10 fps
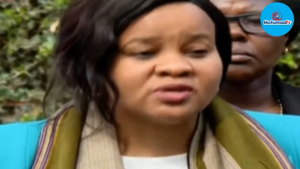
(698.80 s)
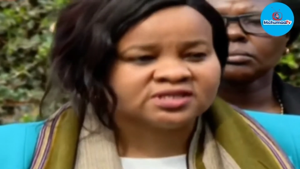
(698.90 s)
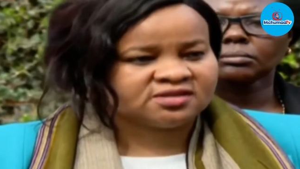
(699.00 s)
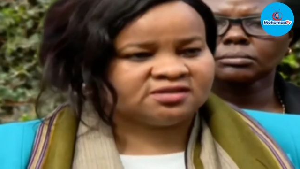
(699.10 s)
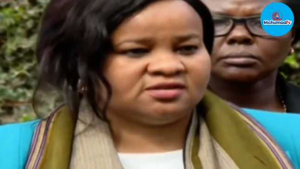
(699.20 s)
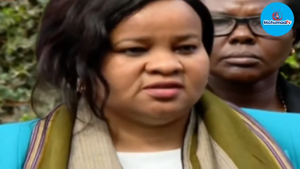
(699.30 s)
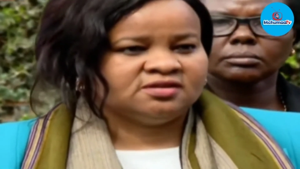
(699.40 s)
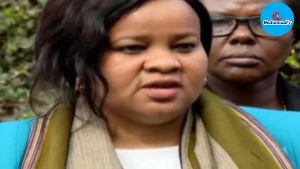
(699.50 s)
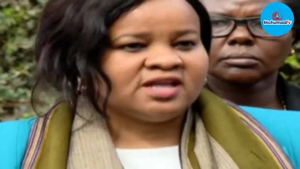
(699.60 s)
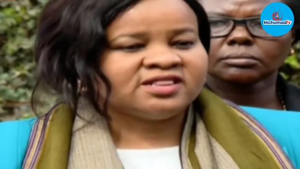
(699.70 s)
Speaker 1: process.
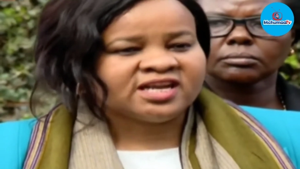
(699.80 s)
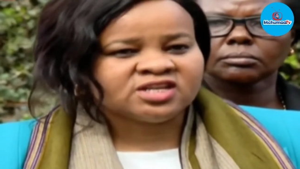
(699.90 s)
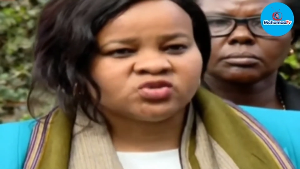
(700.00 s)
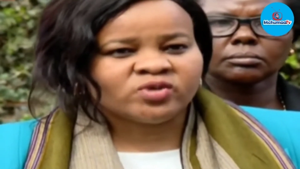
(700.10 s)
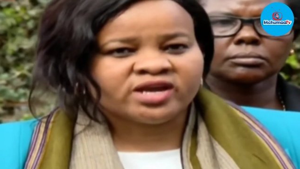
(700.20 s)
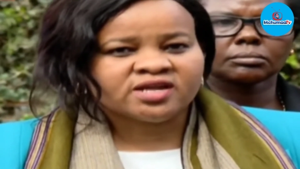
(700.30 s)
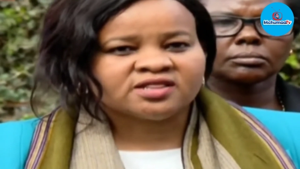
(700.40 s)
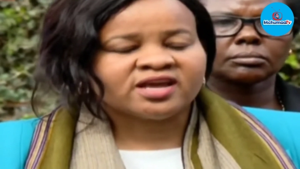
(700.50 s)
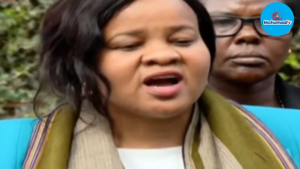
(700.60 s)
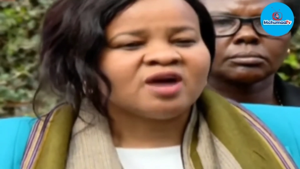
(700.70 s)
And that's why
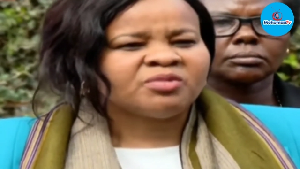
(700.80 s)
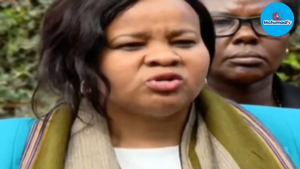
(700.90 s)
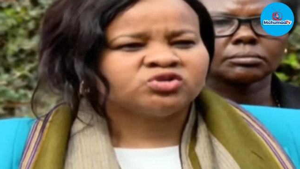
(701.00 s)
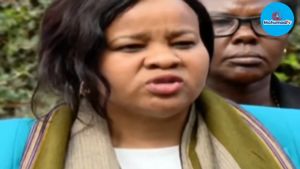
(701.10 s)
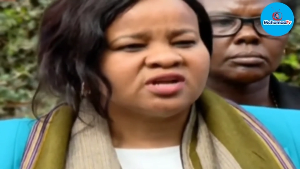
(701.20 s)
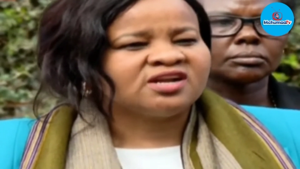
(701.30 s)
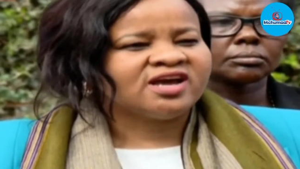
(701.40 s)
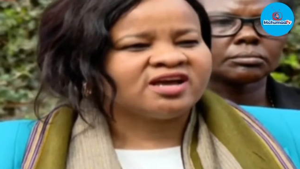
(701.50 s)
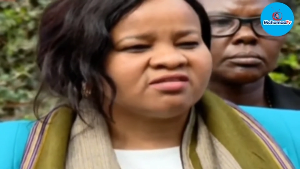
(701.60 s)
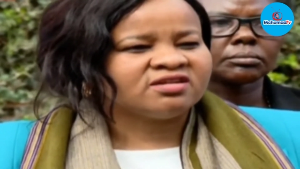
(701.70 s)
they come out with
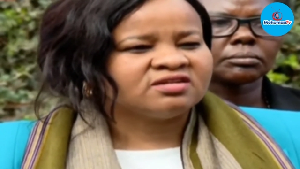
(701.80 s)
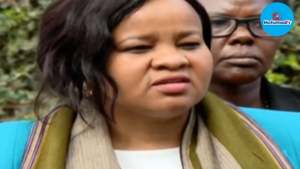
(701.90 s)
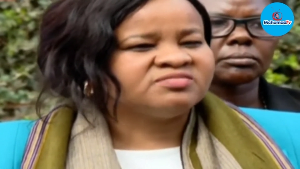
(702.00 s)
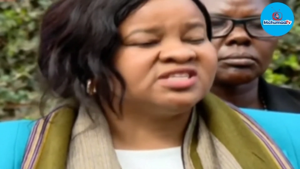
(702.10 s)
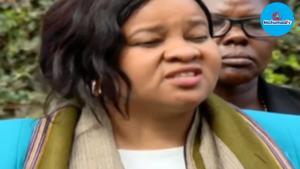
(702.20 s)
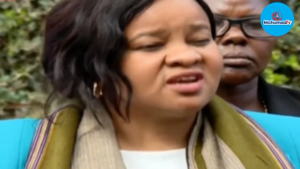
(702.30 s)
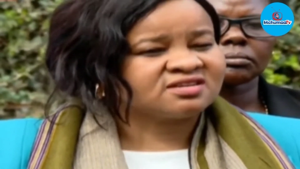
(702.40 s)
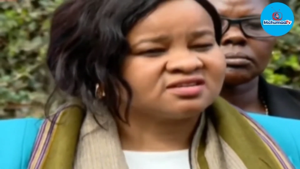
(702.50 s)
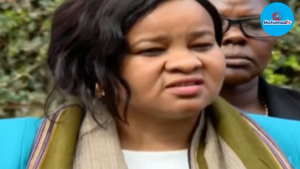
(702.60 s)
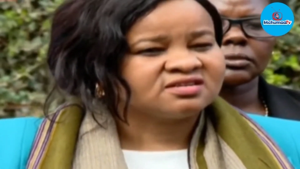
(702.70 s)
glaring
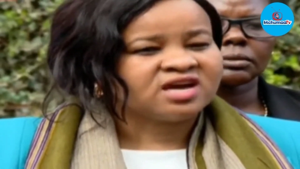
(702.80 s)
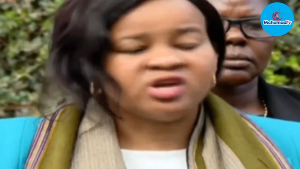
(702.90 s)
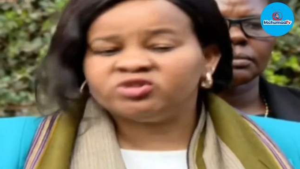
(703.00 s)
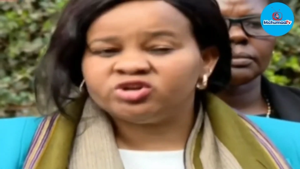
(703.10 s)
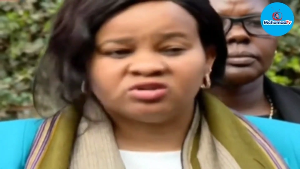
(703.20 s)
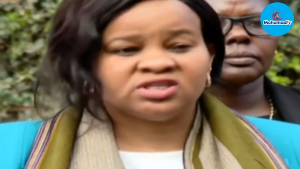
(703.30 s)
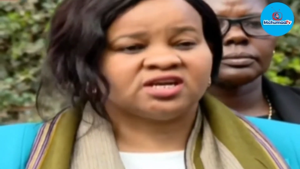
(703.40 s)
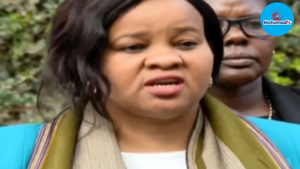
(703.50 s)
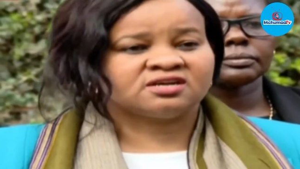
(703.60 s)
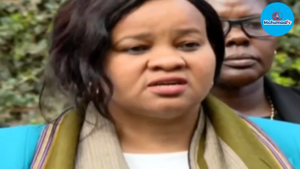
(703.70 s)
mistakes and we don't take